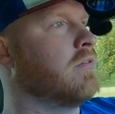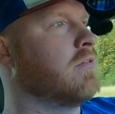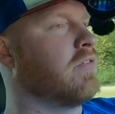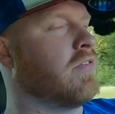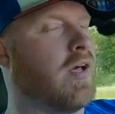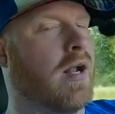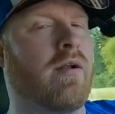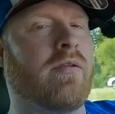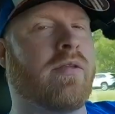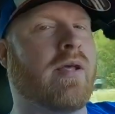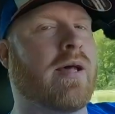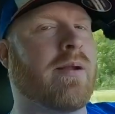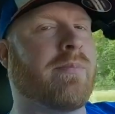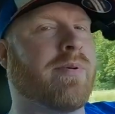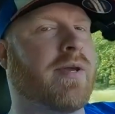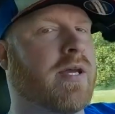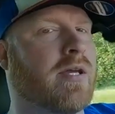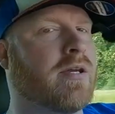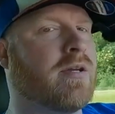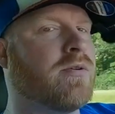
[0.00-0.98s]
So that
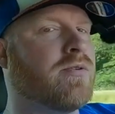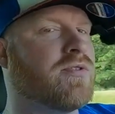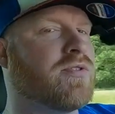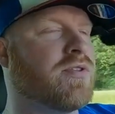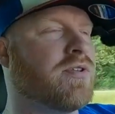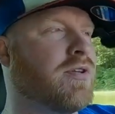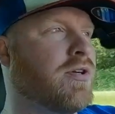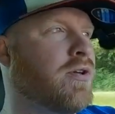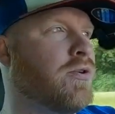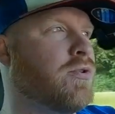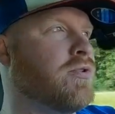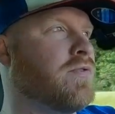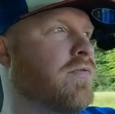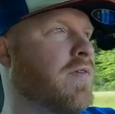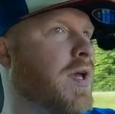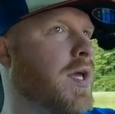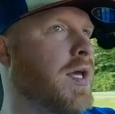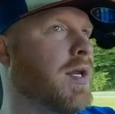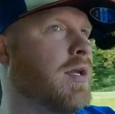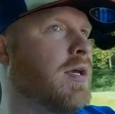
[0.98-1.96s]
that'll be a huge huge
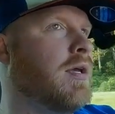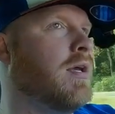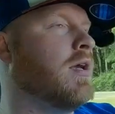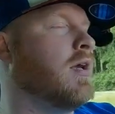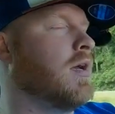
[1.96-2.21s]
event.